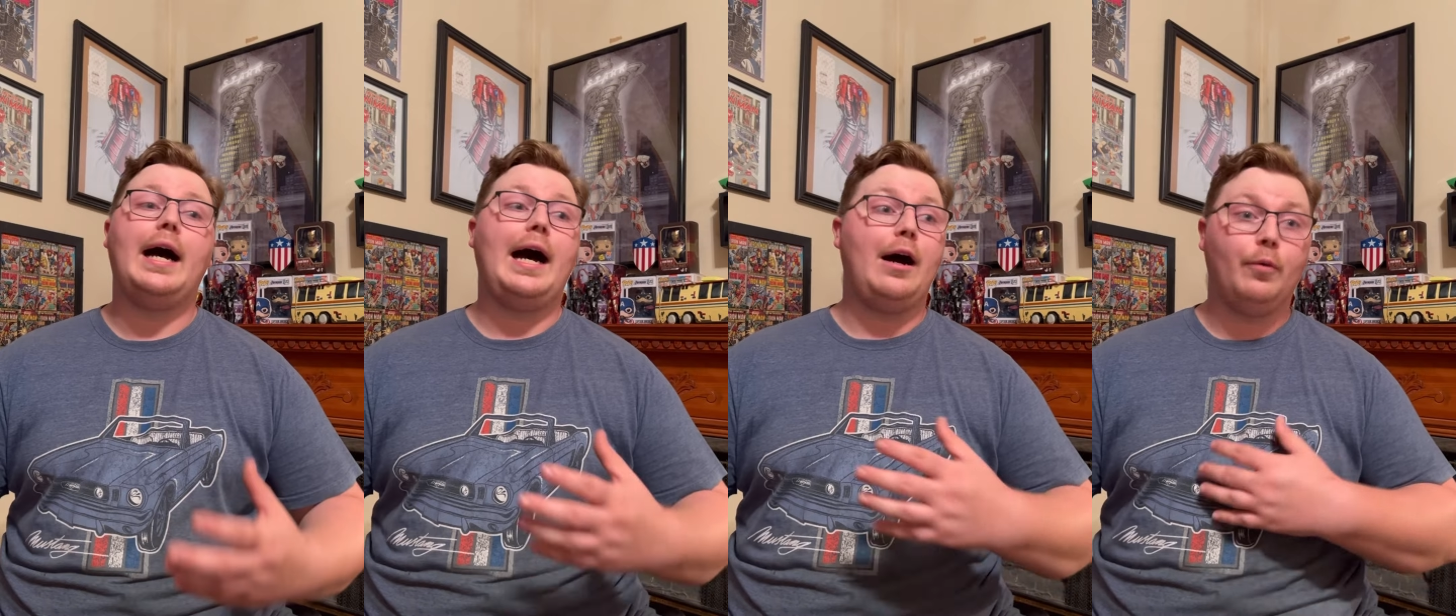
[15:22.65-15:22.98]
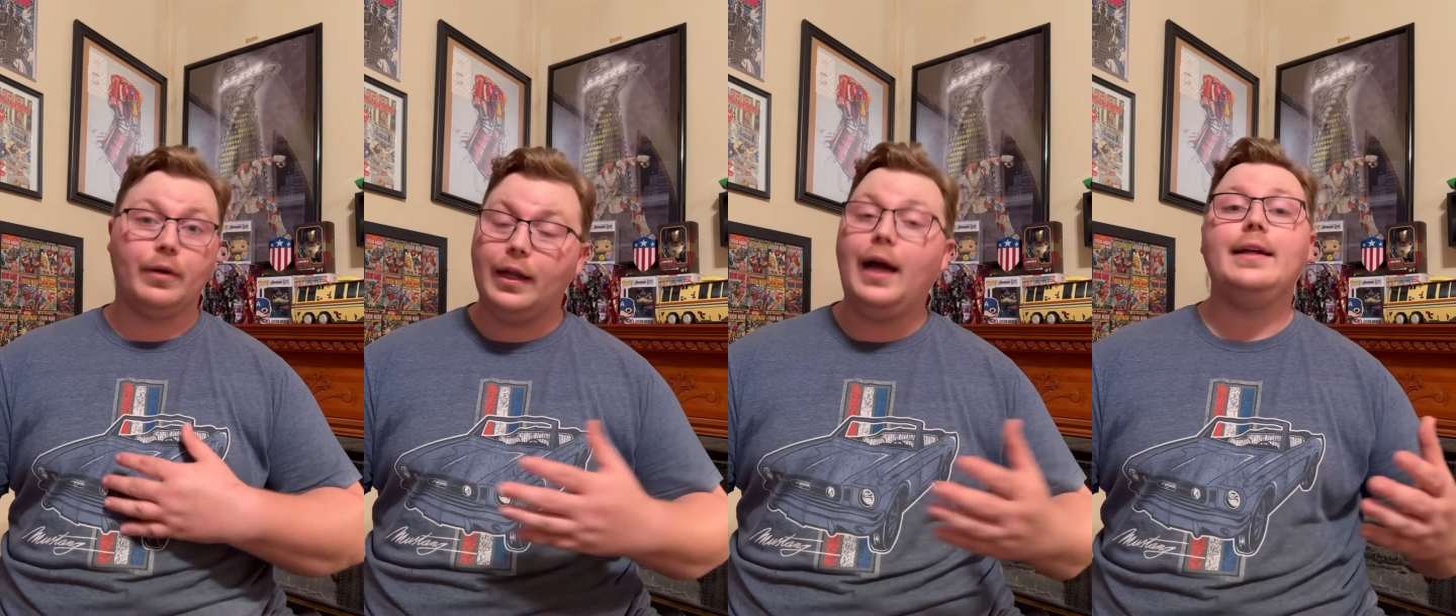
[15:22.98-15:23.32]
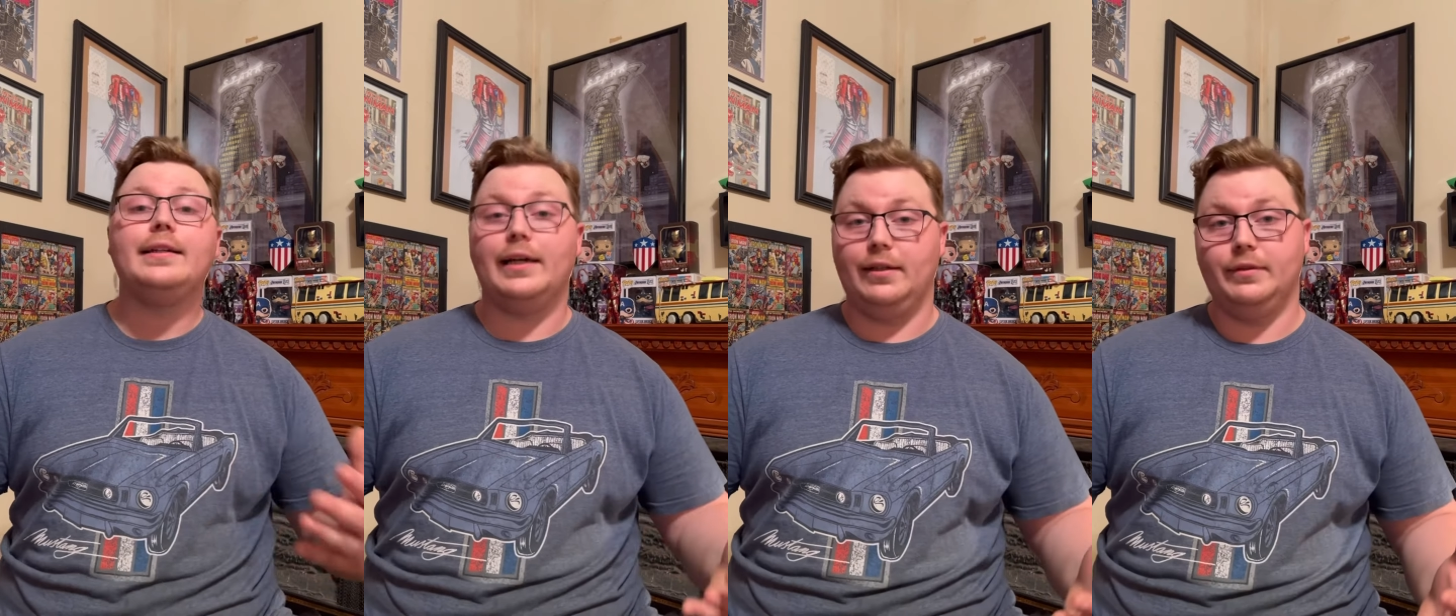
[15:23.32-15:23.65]
I would like
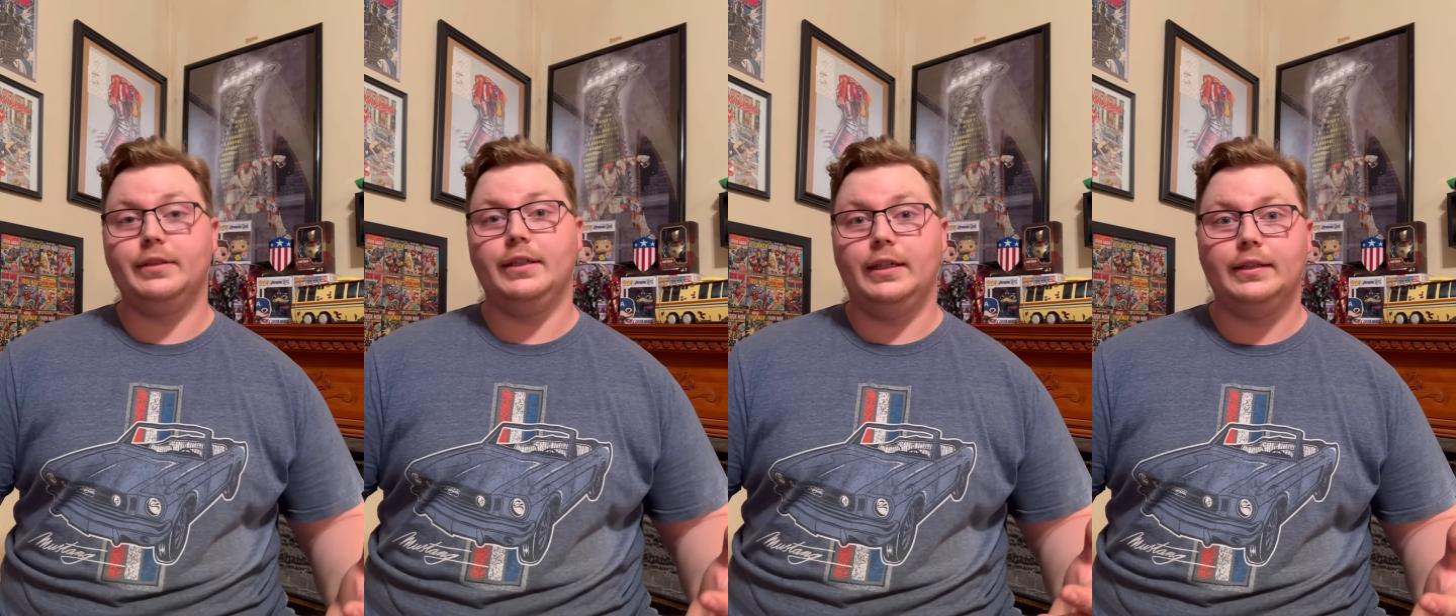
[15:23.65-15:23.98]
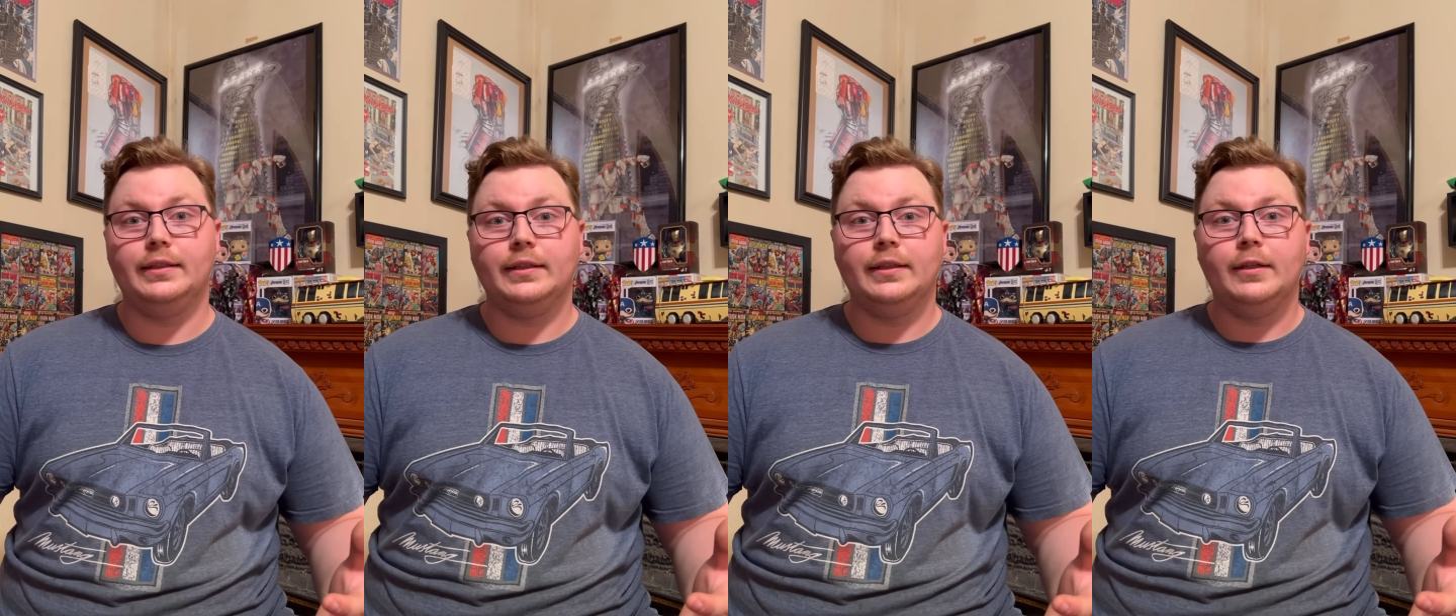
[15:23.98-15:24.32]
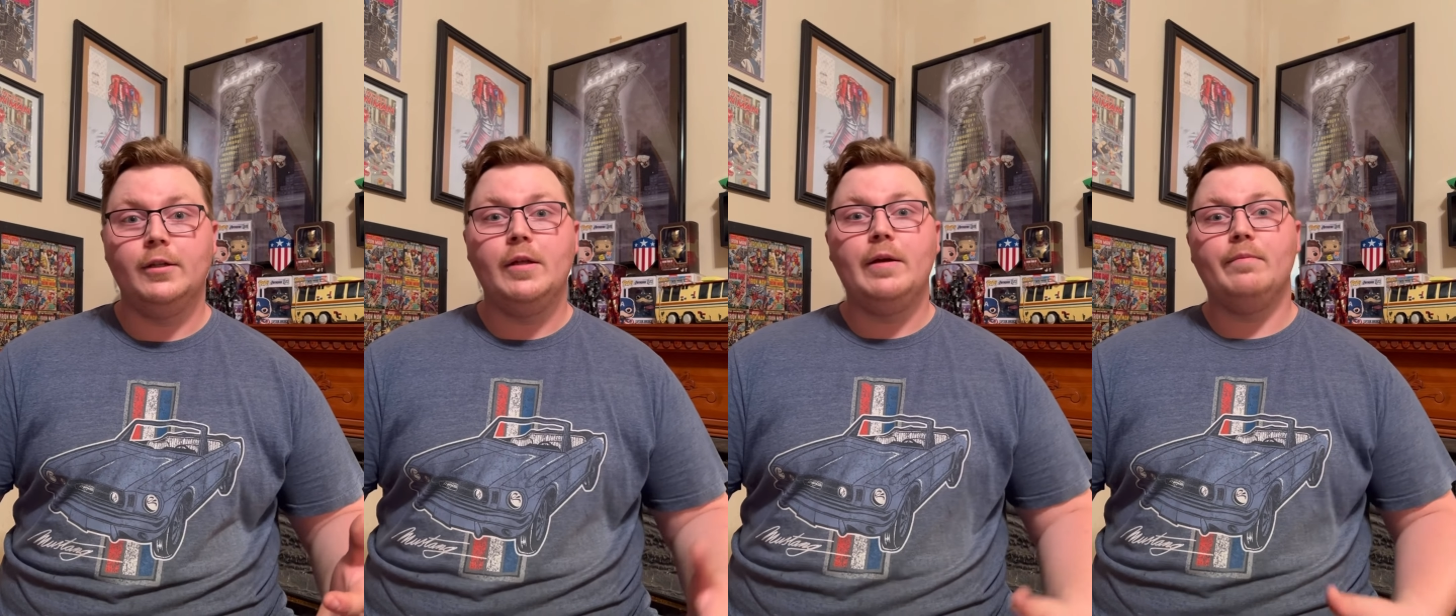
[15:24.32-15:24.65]
to have it done,
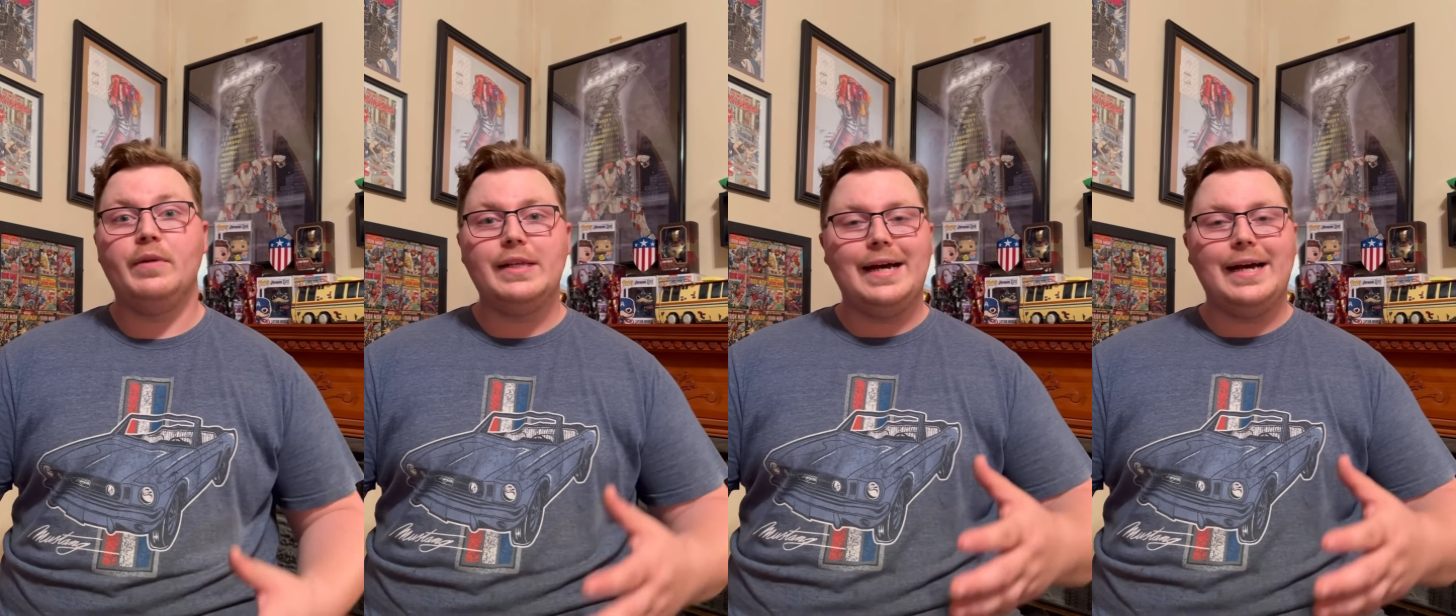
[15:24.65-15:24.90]
but